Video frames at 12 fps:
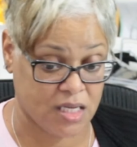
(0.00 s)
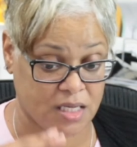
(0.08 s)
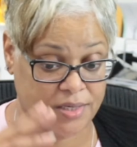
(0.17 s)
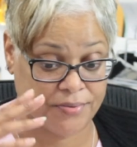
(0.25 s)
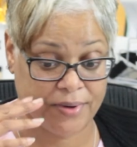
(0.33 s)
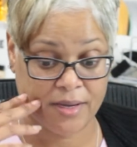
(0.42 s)

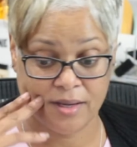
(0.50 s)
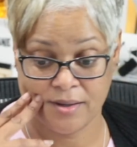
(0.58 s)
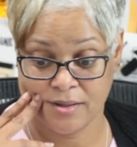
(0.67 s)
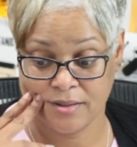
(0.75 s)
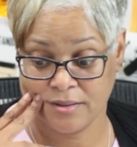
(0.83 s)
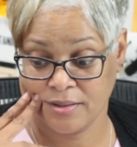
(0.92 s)
anyway
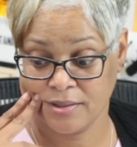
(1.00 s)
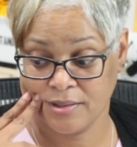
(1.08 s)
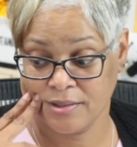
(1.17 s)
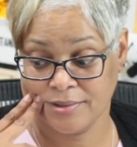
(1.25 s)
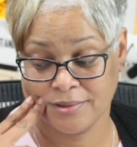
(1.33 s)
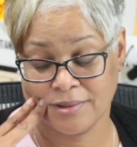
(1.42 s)

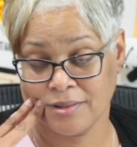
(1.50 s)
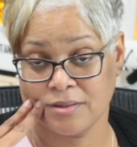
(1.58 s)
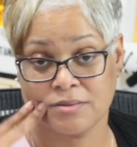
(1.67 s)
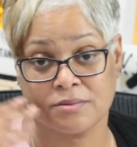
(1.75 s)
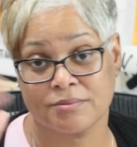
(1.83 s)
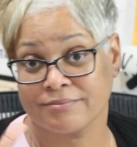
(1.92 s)
because
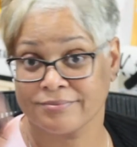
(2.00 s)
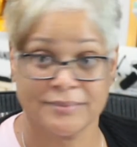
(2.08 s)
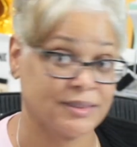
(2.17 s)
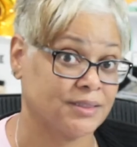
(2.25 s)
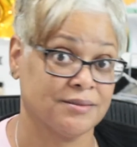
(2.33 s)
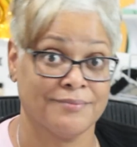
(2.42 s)

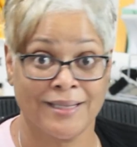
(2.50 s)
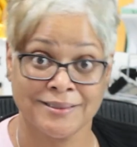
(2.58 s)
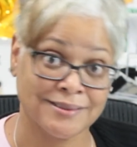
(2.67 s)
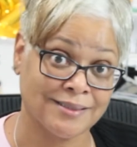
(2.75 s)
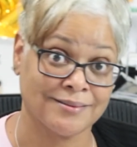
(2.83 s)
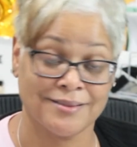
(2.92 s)
it's my
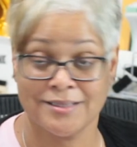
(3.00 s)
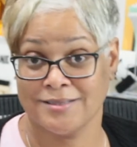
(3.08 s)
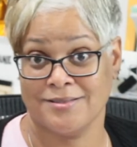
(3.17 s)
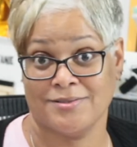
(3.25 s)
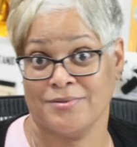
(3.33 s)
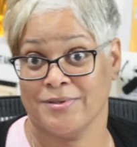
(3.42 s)
channel.
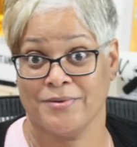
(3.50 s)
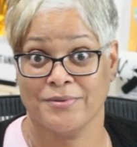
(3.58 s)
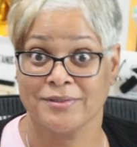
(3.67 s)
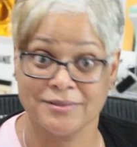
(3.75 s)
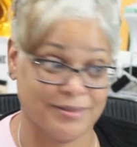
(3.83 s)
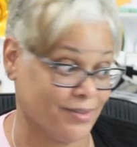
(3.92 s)
That's what I
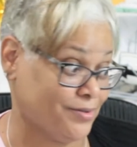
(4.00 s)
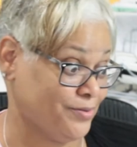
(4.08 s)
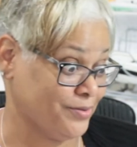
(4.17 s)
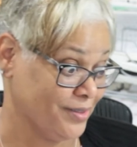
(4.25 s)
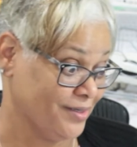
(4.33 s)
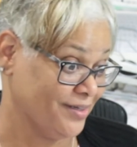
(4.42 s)
want to
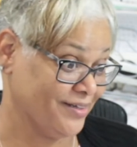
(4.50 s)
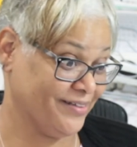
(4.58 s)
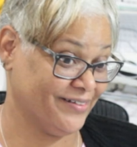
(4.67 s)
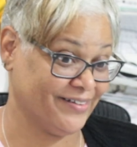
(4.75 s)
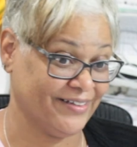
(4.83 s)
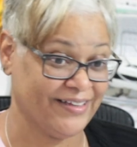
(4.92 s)

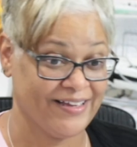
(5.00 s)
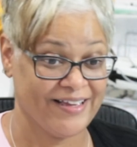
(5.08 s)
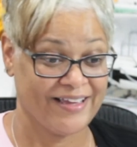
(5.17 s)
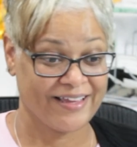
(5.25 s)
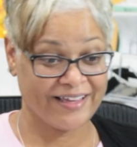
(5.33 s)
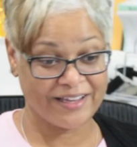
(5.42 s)
do.
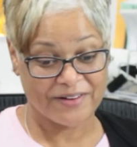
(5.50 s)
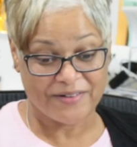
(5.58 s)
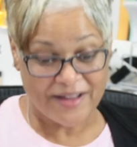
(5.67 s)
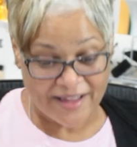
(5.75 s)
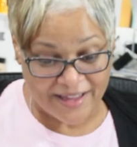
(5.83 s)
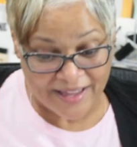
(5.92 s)

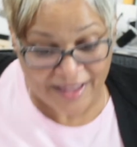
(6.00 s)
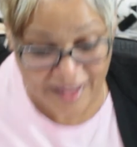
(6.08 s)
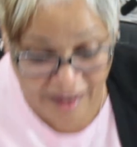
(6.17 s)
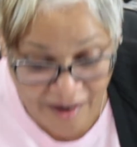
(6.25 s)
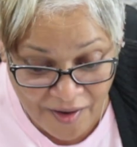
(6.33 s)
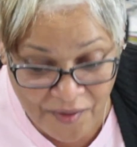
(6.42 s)
Anyway,
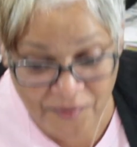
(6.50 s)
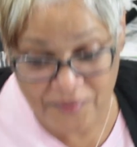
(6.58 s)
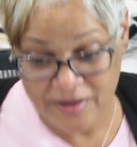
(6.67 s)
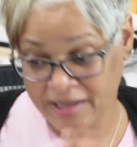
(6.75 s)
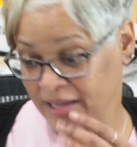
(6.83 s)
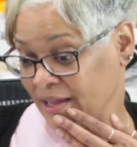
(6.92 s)

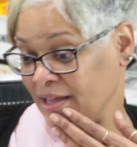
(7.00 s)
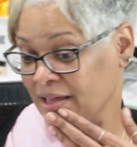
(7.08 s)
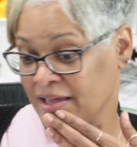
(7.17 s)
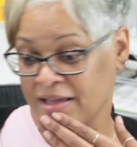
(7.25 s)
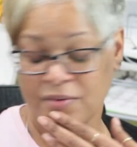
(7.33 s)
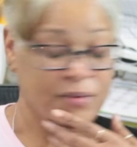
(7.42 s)
oh,
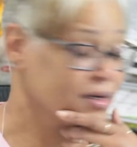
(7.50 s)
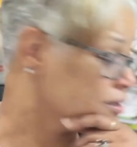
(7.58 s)
and what